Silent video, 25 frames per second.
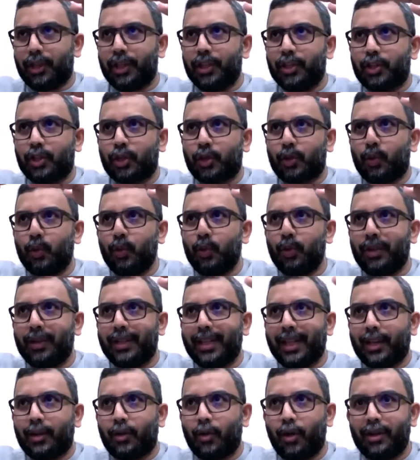in school
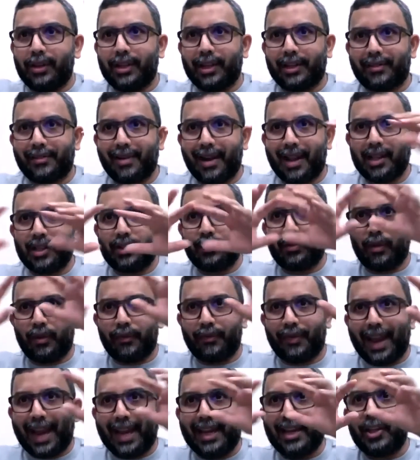they call the transfer
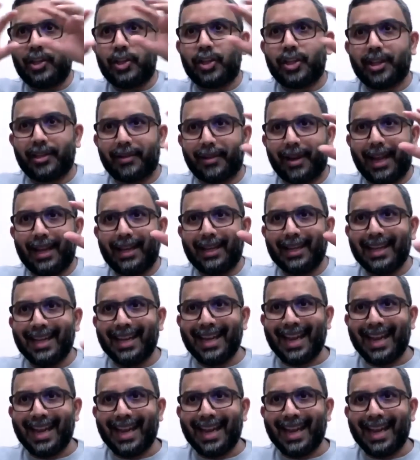of energy, right?